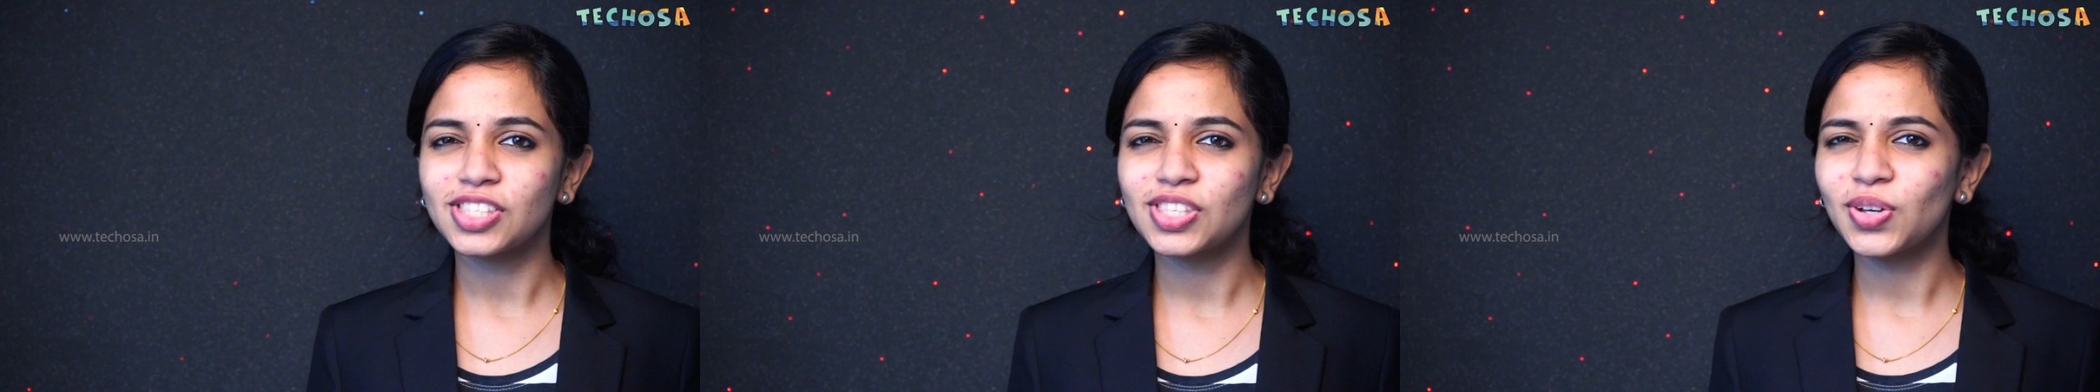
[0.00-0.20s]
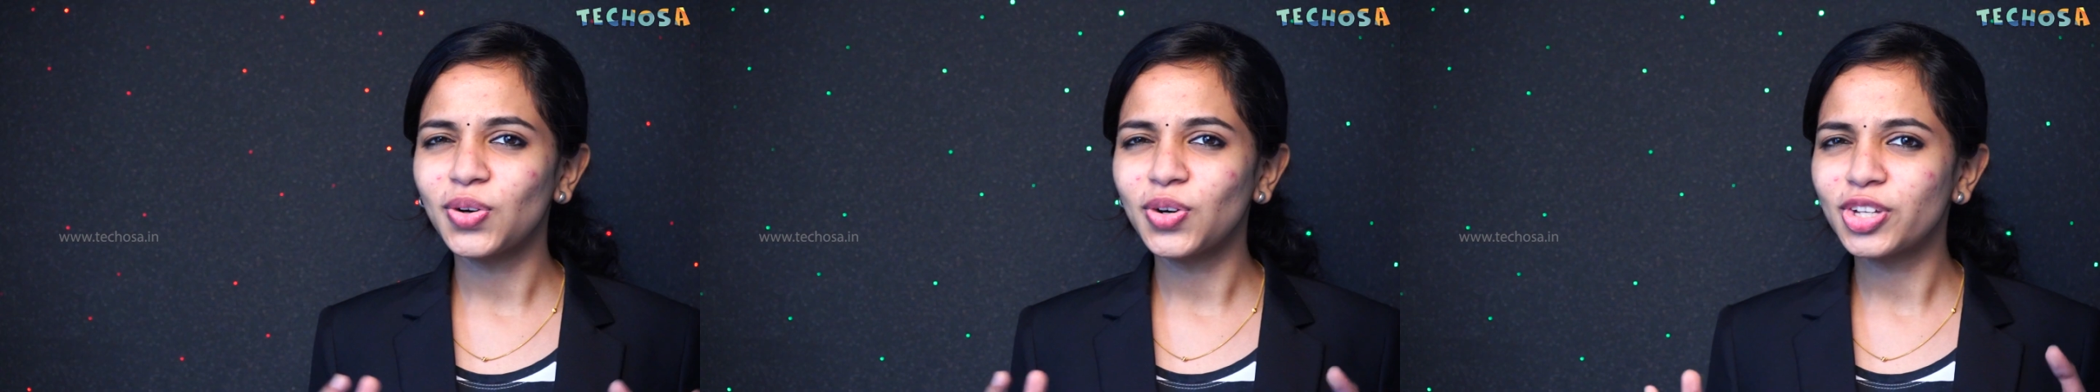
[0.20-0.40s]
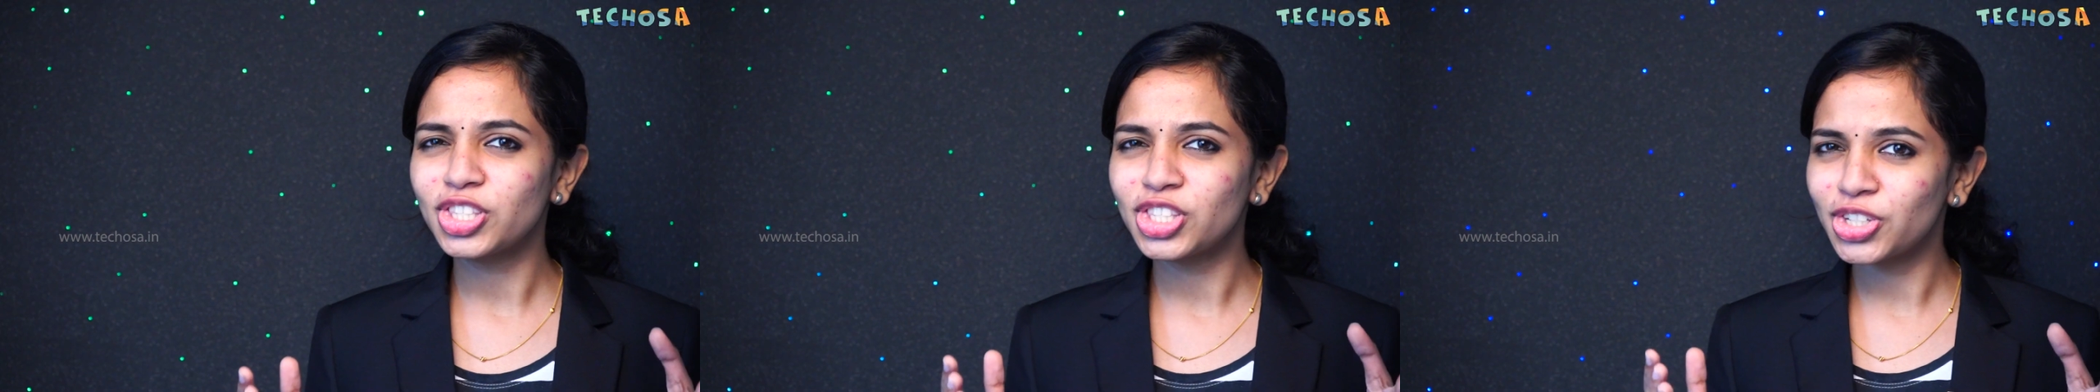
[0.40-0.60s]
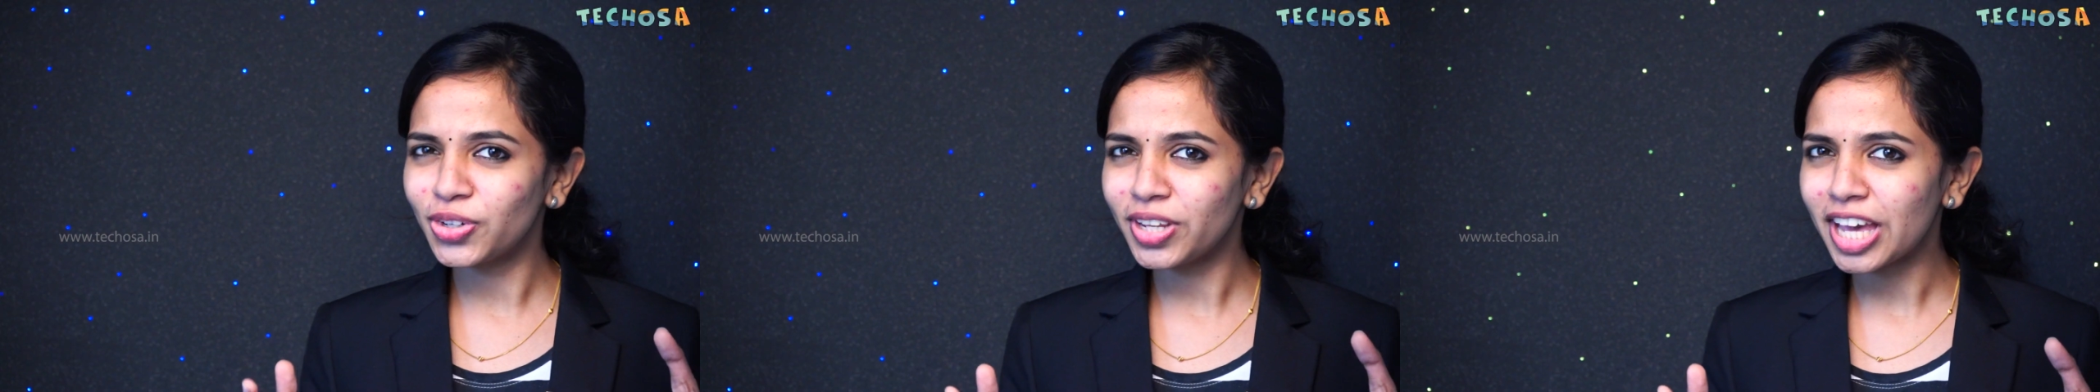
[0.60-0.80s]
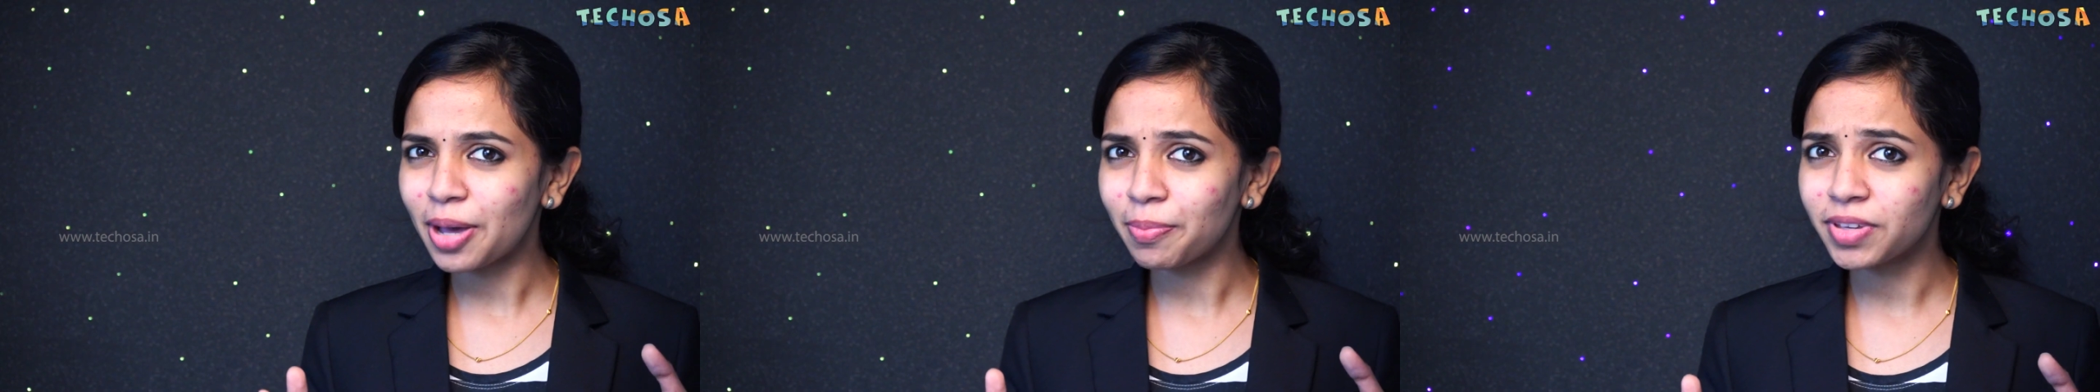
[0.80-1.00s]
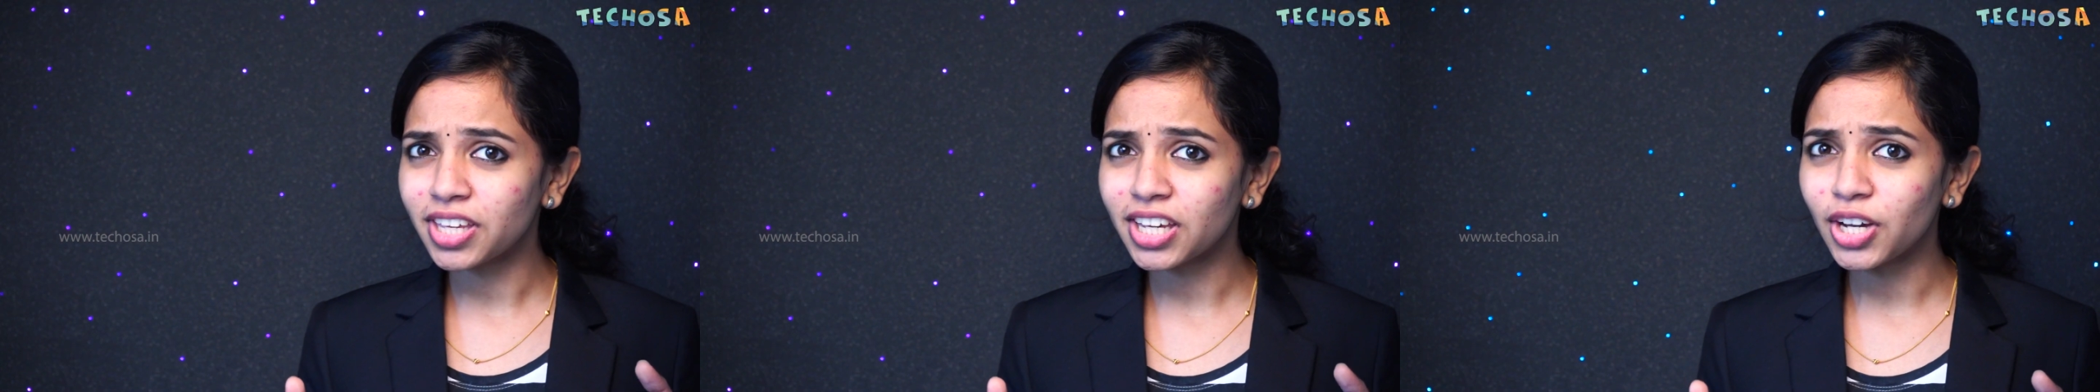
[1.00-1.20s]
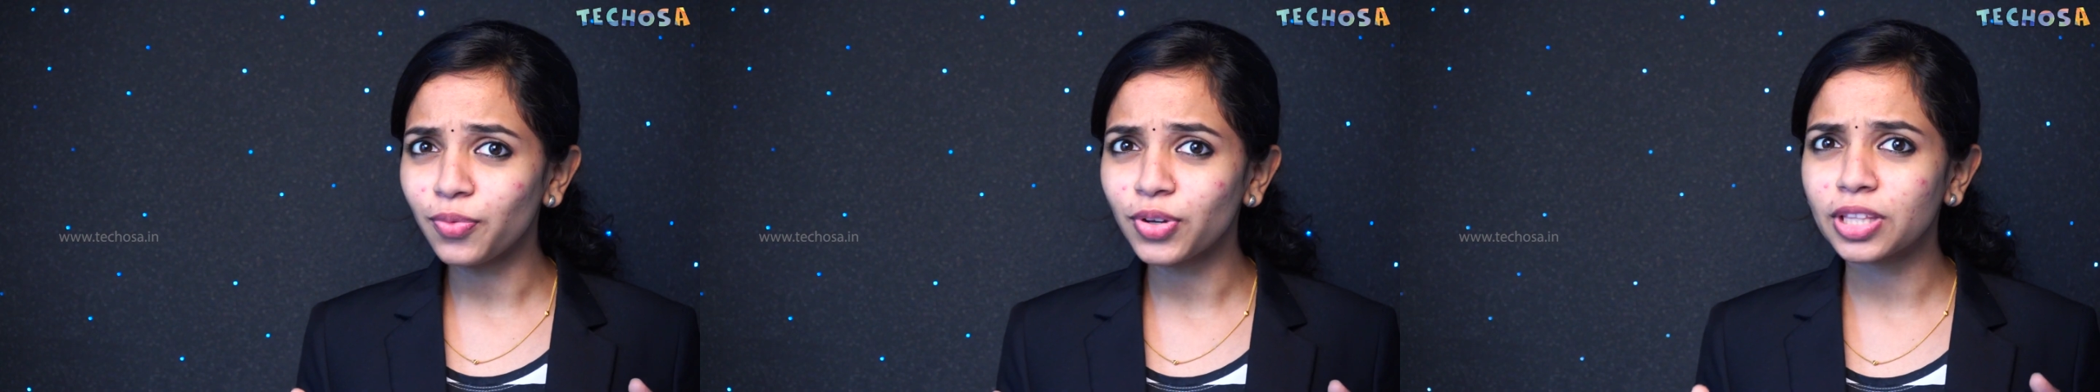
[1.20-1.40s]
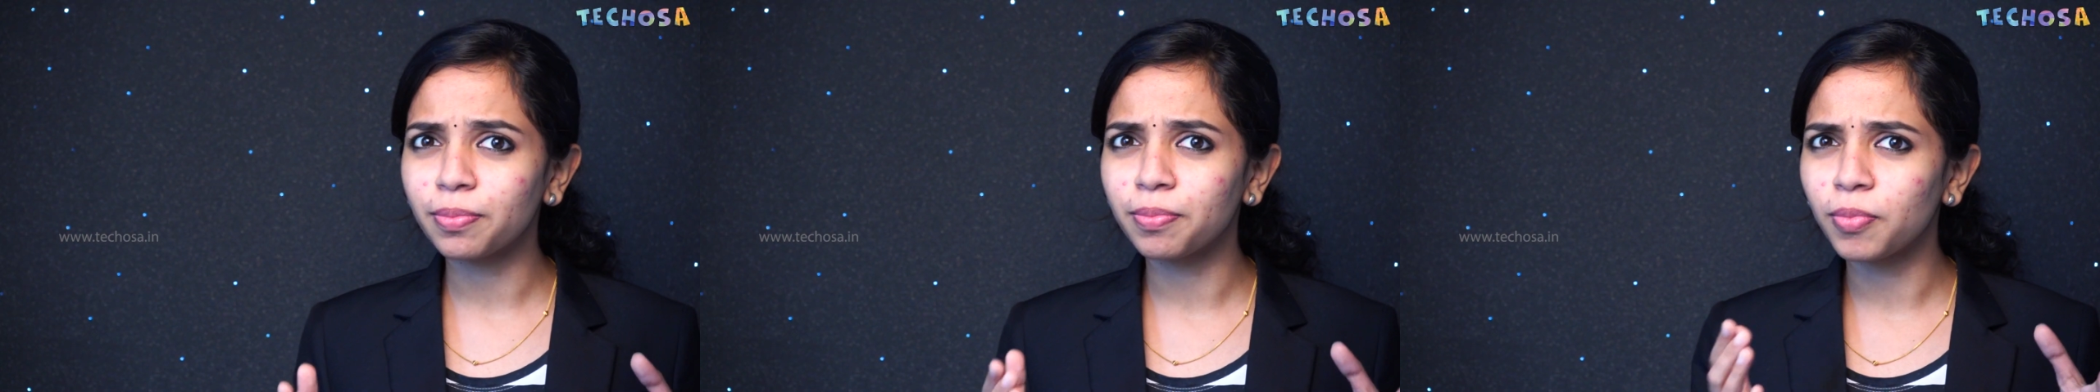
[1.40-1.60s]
So today I'm here with the